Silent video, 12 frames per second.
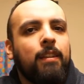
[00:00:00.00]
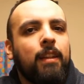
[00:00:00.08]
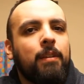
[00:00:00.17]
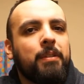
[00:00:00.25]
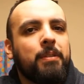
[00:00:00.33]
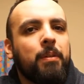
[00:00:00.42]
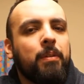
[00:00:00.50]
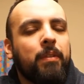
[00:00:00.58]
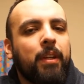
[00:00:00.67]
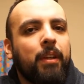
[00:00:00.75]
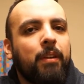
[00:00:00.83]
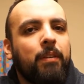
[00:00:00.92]
That was the wrong
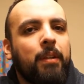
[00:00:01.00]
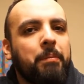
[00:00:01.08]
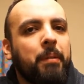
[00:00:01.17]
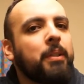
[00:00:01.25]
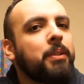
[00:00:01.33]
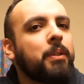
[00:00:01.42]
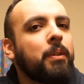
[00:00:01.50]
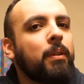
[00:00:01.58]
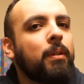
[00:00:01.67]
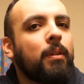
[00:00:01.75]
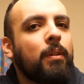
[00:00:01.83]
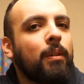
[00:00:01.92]
video. I'm not
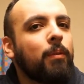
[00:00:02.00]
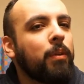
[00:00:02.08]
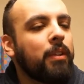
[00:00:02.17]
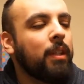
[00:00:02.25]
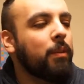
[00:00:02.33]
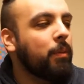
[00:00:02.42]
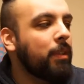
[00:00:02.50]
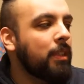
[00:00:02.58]
sure what that